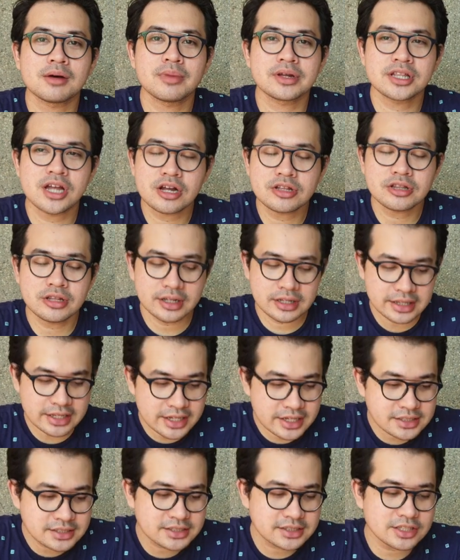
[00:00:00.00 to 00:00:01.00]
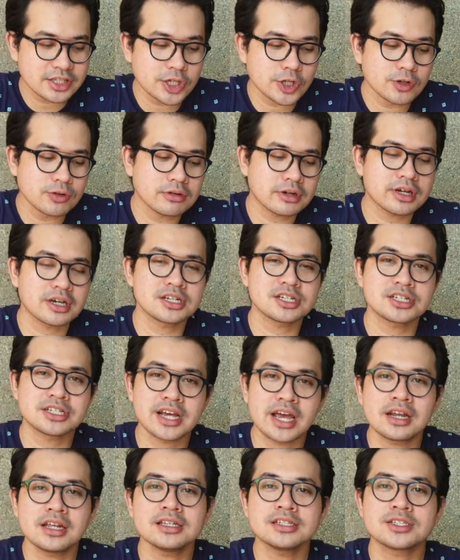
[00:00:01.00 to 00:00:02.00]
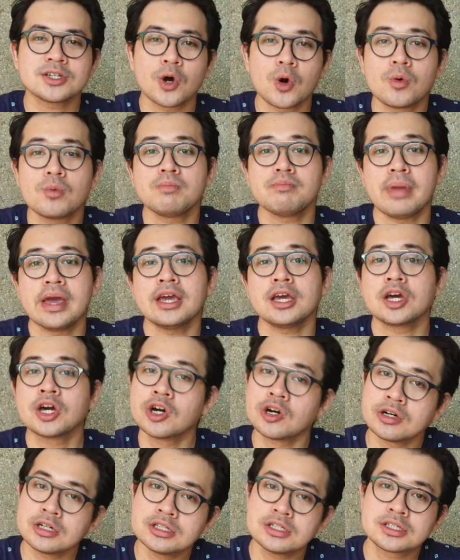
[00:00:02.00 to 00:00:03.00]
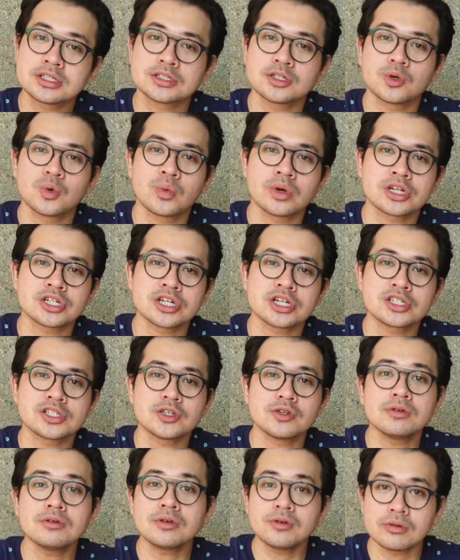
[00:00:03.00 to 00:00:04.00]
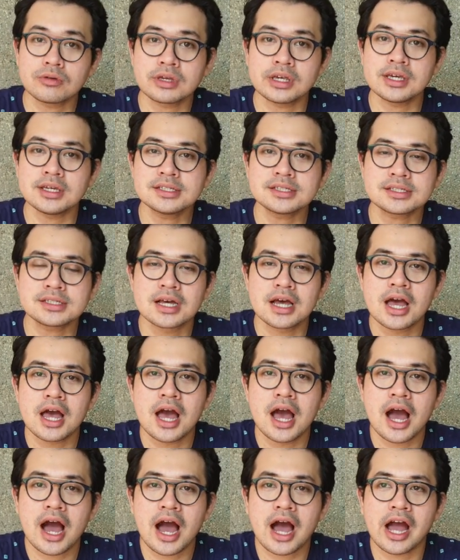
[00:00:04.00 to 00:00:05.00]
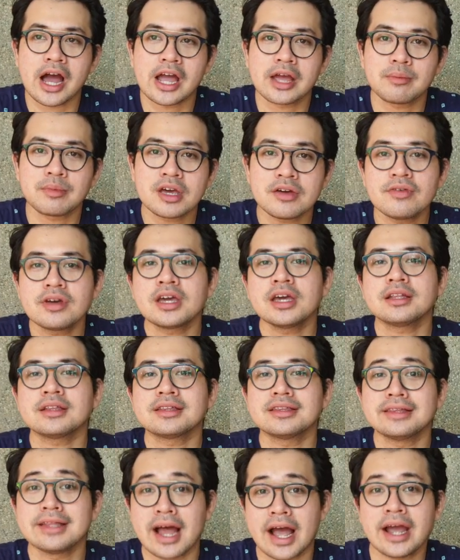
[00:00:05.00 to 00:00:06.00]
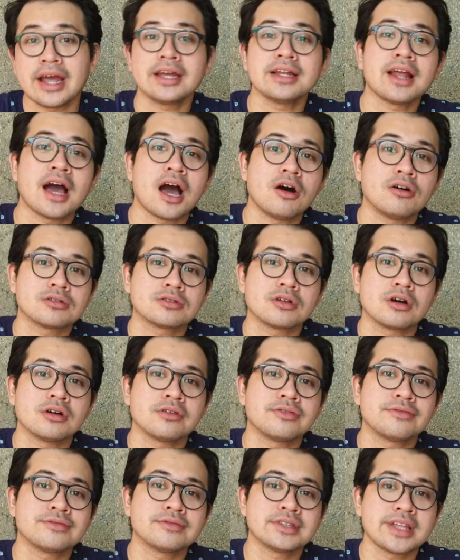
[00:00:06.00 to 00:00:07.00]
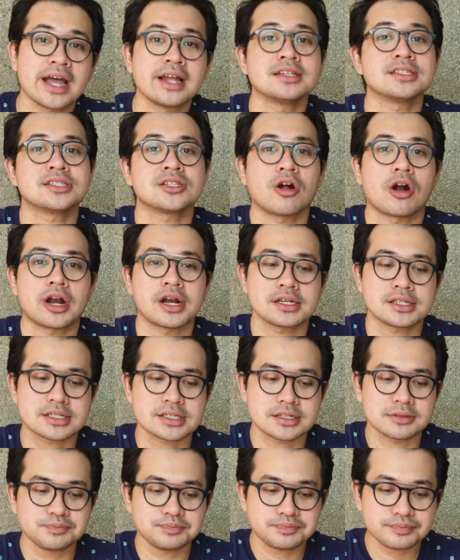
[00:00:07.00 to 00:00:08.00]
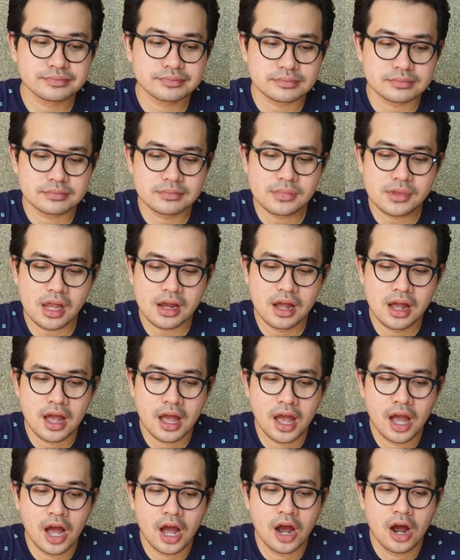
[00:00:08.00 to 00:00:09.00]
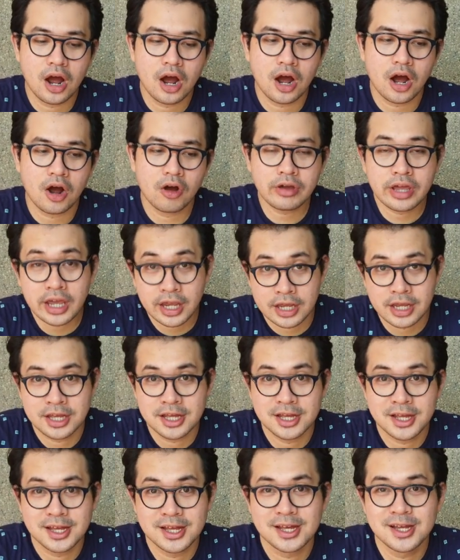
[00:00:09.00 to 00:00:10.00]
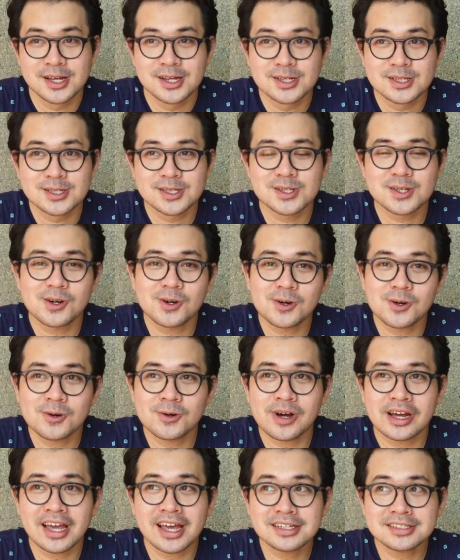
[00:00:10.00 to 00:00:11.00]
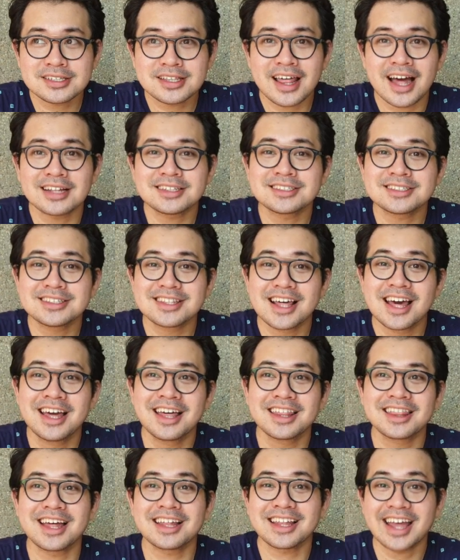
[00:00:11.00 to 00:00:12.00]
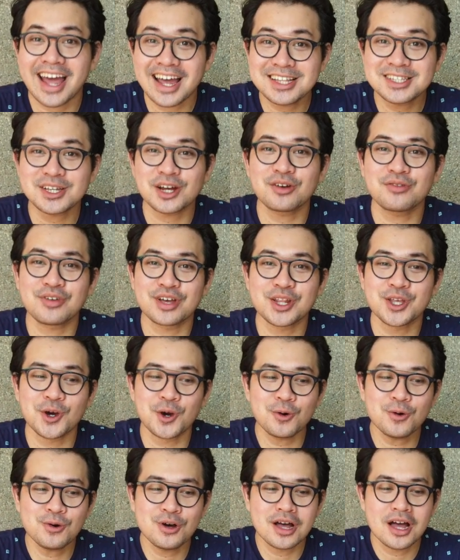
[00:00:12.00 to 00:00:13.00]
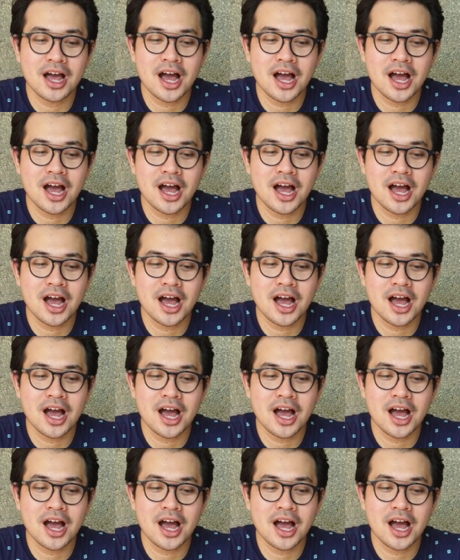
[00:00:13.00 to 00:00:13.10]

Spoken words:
but not the least, yung Cachetti's Home Baked Goods, which is yung cookies, I'm giving it 9 out of 10 stars. Okay, so I guess that ends our video.